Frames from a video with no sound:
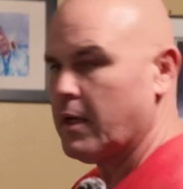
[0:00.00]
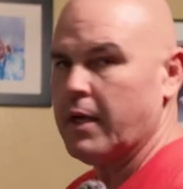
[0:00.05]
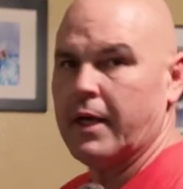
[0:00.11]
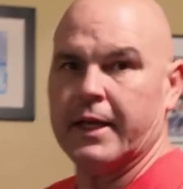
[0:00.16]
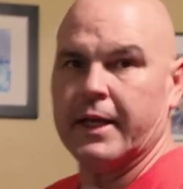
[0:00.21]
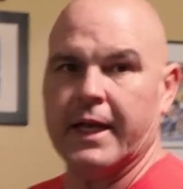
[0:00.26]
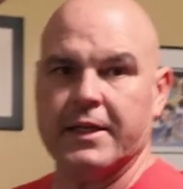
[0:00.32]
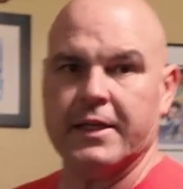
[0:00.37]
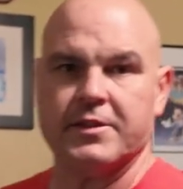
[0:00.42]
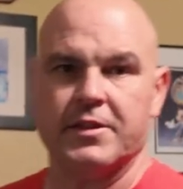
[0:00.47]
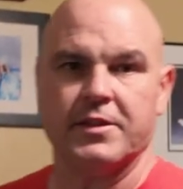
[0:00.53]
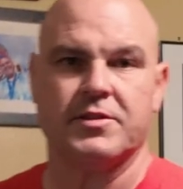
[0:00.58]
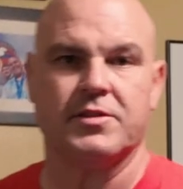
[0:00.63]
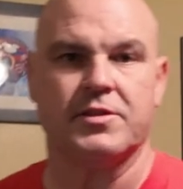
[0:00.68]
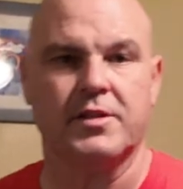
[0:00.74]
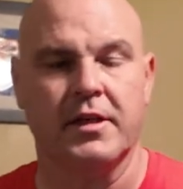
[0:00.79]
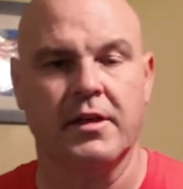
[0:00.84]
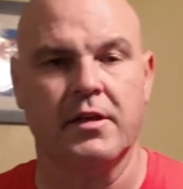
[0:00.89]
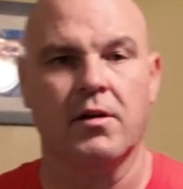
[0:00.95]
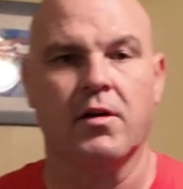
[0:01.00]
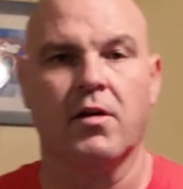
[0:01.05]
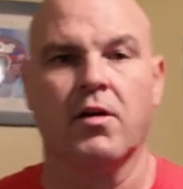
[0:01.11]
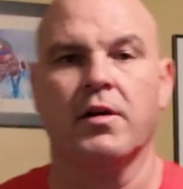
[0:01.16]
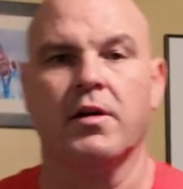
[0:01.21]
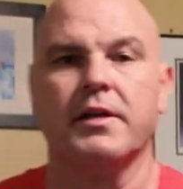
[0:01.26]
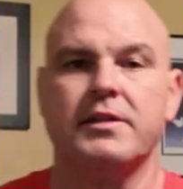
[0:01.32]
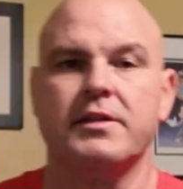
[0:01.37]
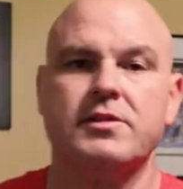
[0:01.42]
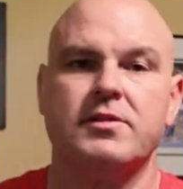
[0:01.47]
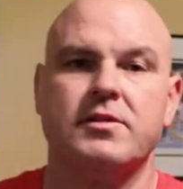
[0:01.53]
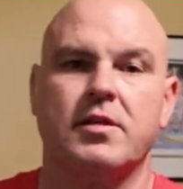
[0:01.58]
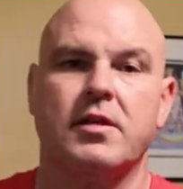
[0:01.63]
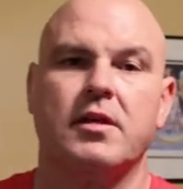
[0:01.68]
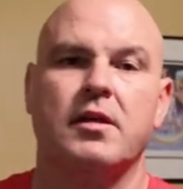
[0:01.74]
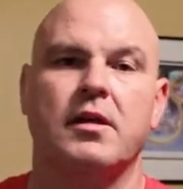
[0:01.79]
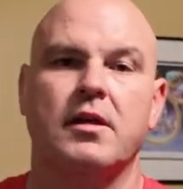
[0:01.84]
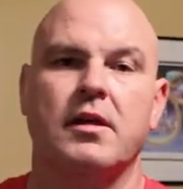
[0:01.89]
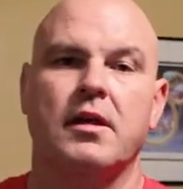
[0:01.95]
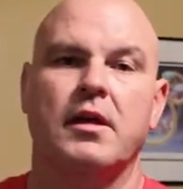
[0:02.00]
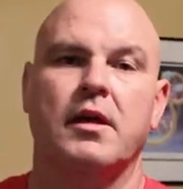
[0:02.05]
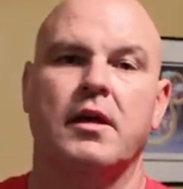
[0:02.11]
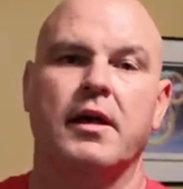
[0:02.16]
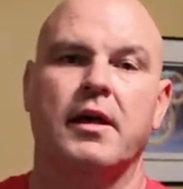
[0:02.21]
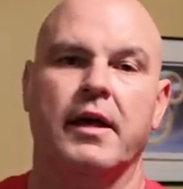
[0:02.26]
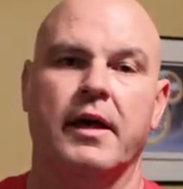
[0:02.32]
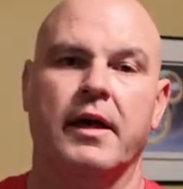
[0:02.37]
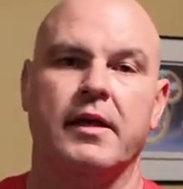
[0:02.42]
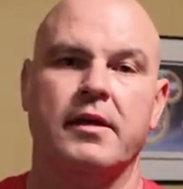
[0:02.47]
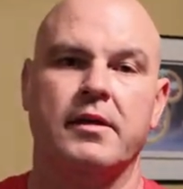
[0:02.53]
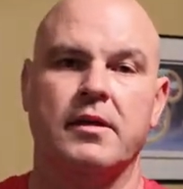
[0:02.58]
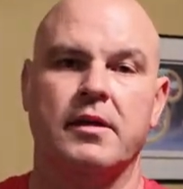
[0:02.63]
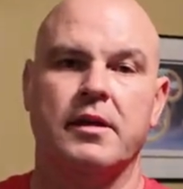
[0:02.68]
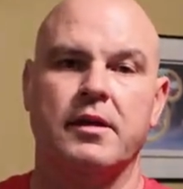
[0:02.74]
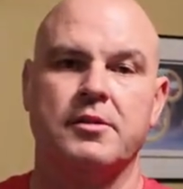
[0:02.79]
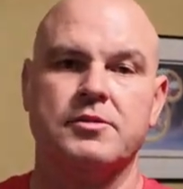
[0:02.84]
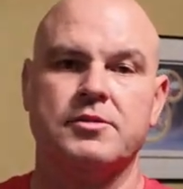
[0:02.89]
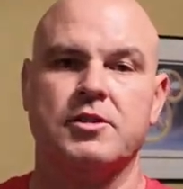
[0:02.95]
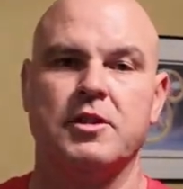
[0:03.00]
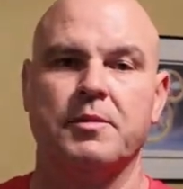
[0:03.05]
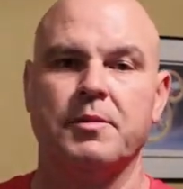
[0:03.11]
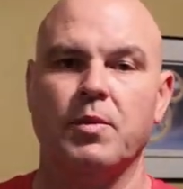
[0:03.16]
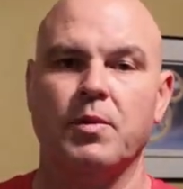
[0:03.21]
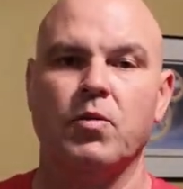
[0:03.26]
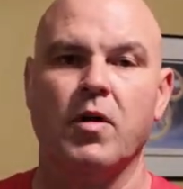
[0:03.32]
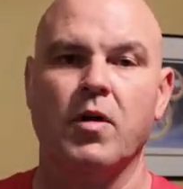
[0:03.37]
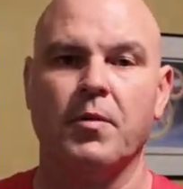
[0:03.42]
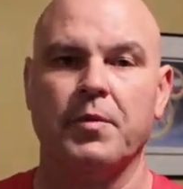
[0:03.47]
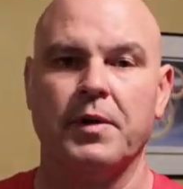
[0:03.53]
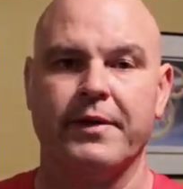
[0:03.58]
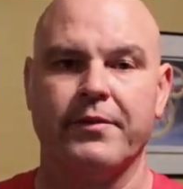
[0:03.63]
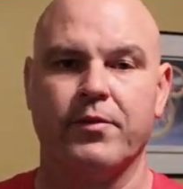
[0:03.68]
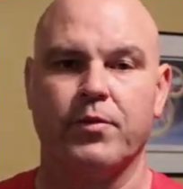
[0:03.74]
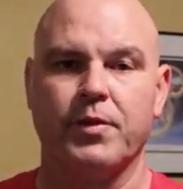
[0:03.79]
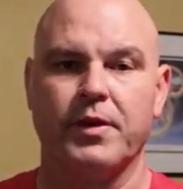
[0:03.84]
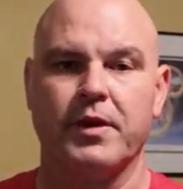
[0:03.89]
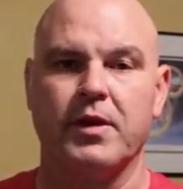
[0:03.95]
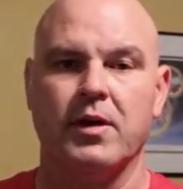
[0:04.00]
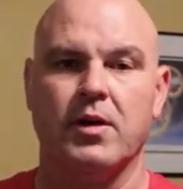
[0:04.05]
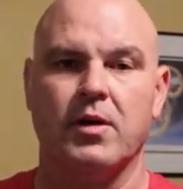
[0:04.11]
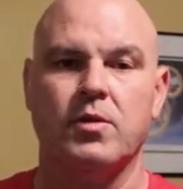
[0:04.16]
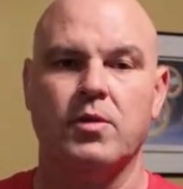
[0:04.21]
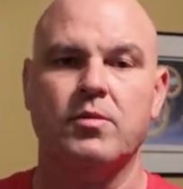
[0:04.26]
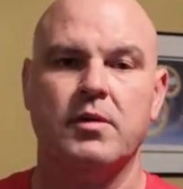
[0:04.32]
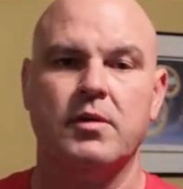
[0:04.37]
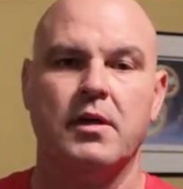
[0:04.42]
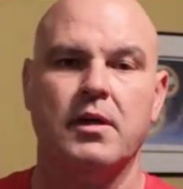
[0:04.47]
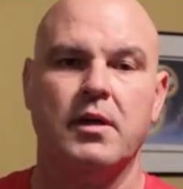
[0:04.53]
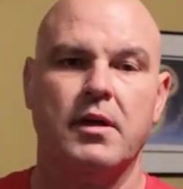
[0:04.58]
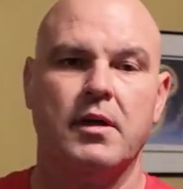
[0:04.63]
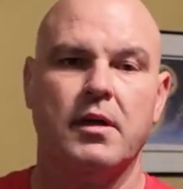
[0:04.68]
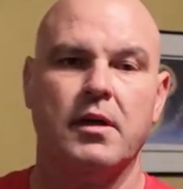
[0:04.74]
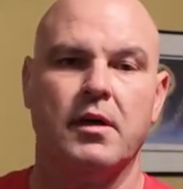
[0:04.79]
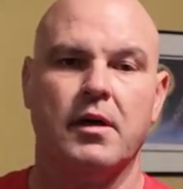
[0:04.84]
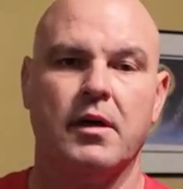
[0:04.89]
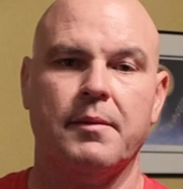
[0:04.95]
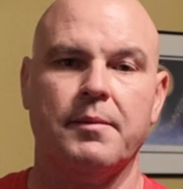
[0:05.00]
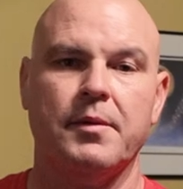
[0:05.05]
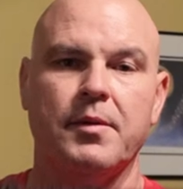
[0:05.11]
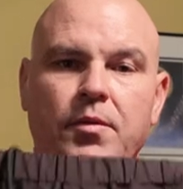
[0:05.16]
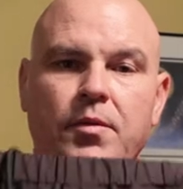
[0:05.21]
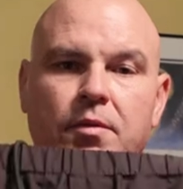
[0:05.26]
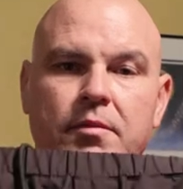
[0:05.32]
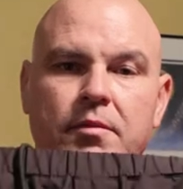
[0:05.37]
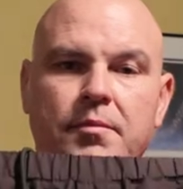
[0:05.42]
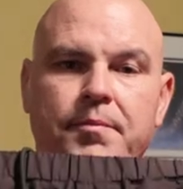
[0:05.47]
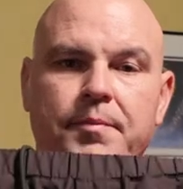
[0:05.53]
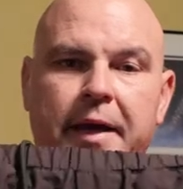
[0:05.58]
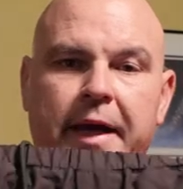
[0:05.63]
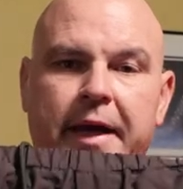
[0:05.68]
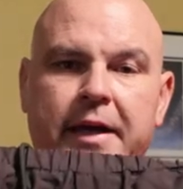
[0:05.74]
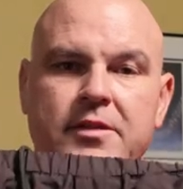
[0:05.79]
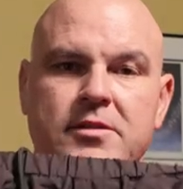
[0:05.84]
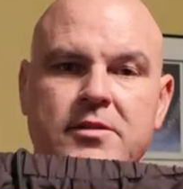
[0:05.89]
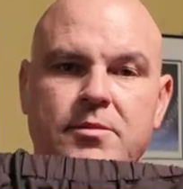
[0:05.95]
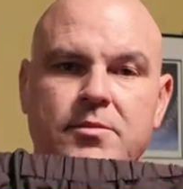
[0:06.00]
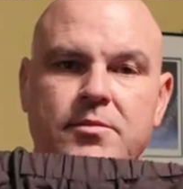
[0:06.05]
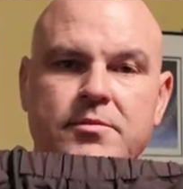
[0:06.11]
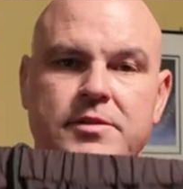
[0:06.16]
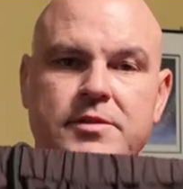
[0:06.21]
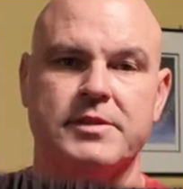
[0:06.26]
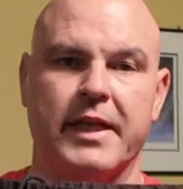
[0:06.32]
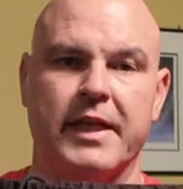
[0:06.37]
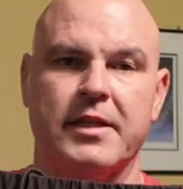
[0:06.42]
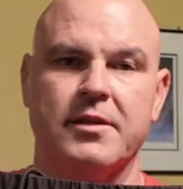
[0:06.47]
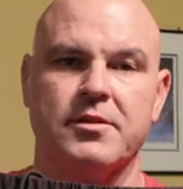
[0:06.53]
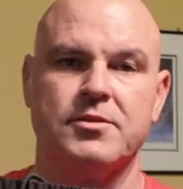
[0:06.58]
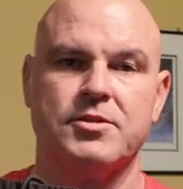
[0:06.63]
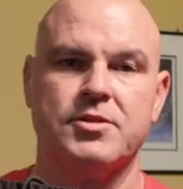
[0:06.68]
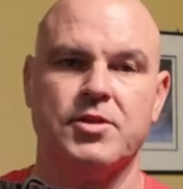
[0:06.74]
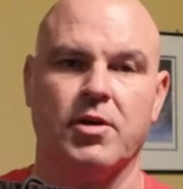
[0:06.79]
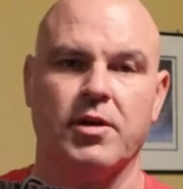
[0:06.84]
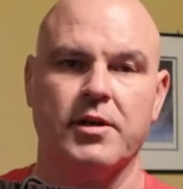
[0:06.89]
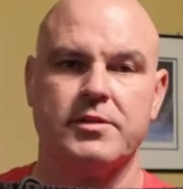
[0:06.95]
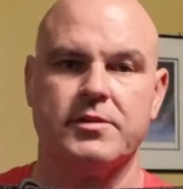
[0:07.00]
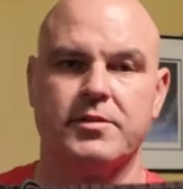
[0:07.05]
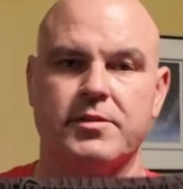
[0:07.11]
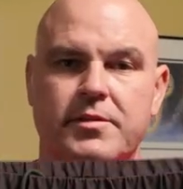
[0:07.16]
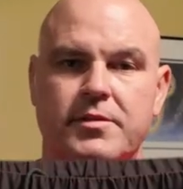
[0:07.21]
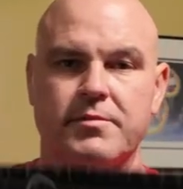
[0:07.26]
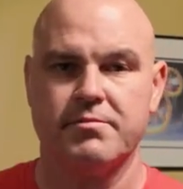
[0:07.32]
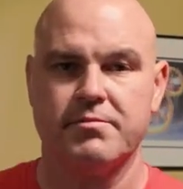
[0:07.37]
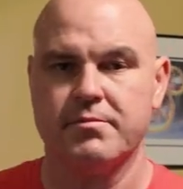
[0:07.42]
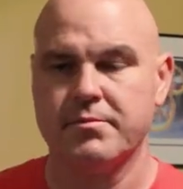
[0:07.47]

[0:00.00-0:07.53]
And as it's still August and it'll still be warm whenever we go, I'll be packing some standard shorts.